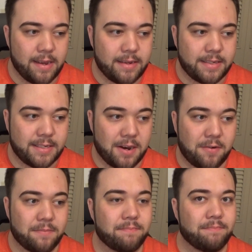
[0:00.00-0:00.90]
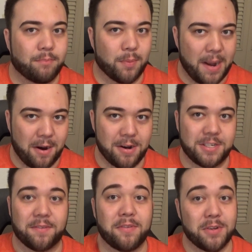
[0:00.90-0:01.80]
So prepare
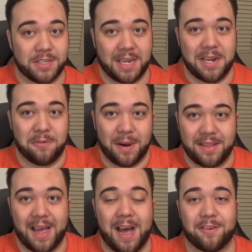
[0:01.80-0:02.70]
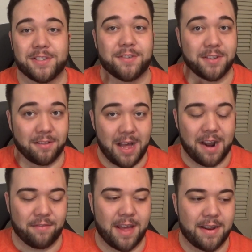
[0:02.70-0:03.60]
yourself if you decide to read The House. There's a
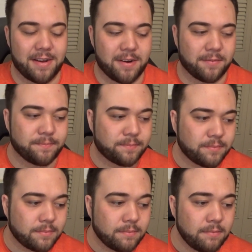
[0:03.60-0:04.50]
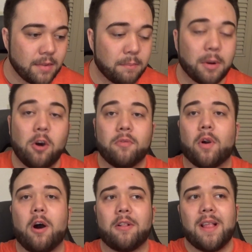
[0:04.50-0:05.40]
lot of that in here. But
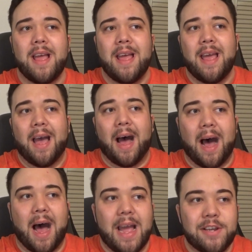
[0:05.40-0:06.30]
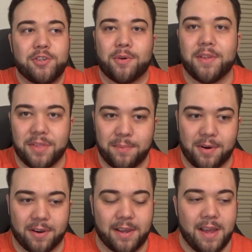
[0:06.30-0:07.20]
overall, I enjoyed the
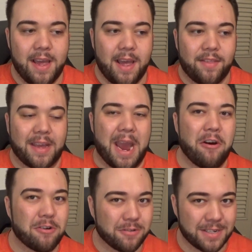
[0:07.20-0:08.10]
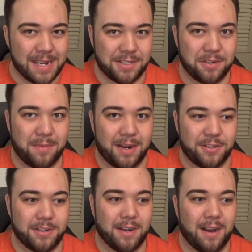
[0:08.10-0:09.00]
book. The characters, not so much.